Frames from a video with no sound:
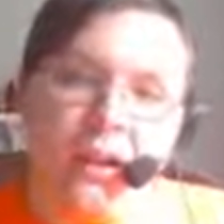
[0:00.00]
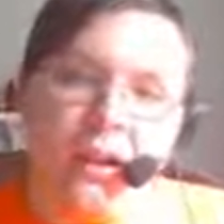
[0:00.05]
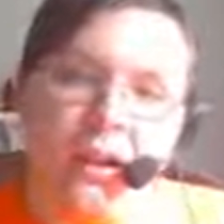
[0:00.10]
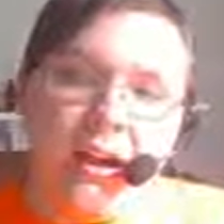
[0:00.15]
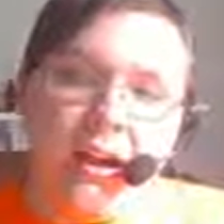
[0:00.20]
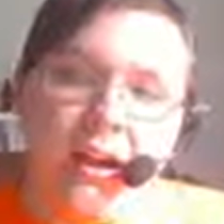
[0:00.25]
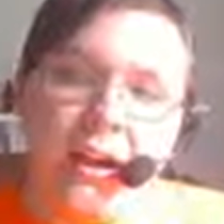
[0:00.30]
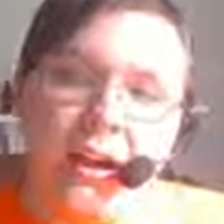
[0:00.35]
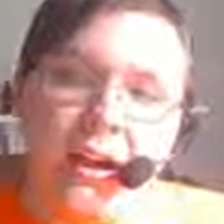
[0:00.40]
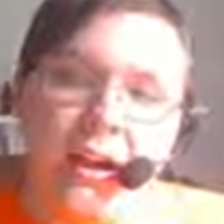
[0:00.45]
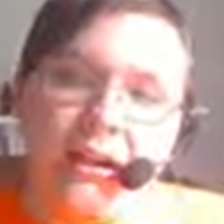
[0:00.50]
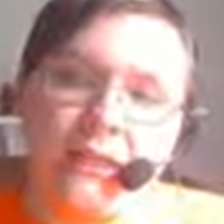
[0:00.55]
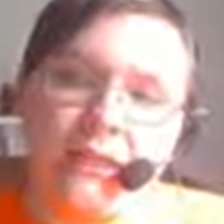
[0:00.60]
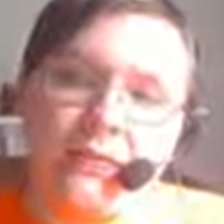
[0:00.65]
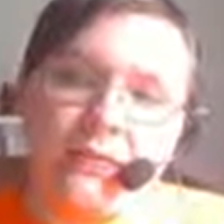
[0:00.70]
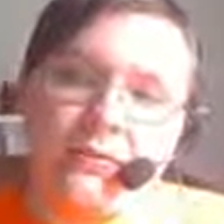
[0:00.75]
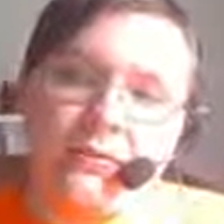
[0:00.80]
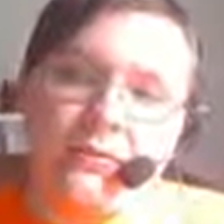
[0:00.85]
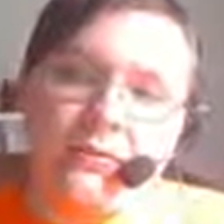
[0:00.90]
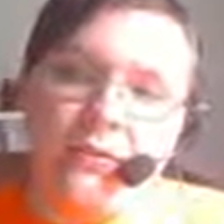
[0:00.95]
I asked
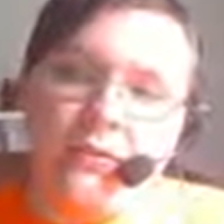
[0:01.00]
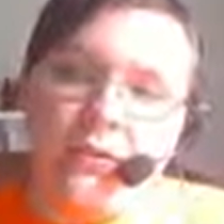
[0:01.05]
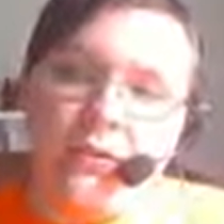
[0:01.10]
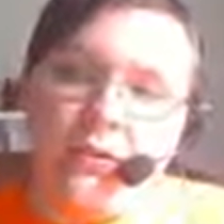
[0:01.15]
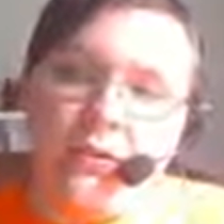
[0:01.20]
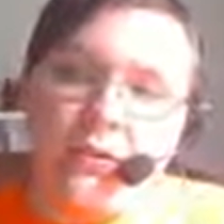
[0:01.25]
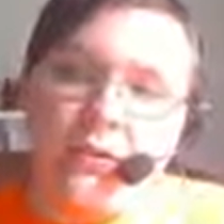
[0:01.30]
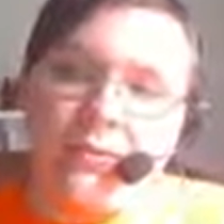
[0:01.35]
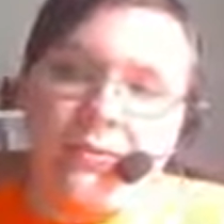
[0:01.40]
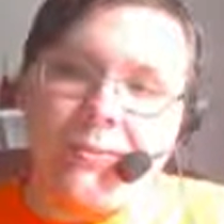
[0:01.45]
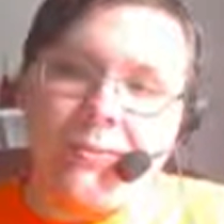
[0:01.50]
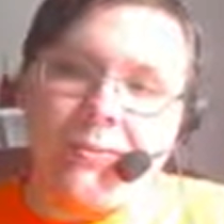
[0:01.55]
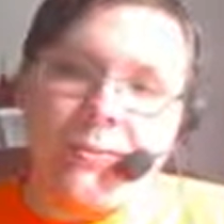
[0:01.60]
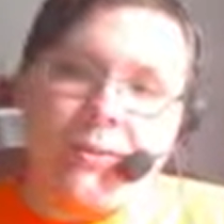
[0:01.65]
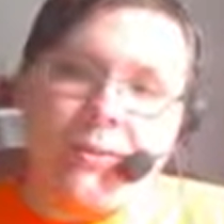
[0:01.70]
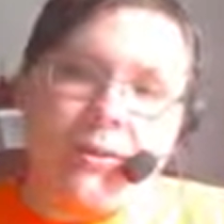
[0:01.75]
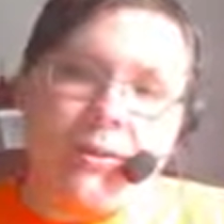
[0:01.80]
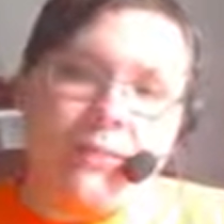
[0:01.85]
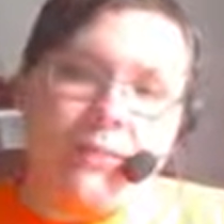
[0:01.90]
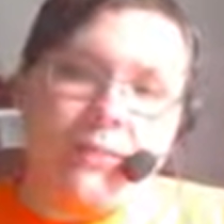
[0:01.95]
for a full
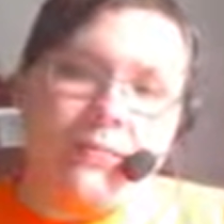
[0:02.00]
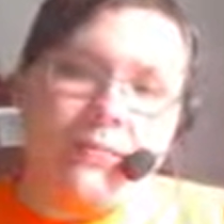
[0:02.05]
report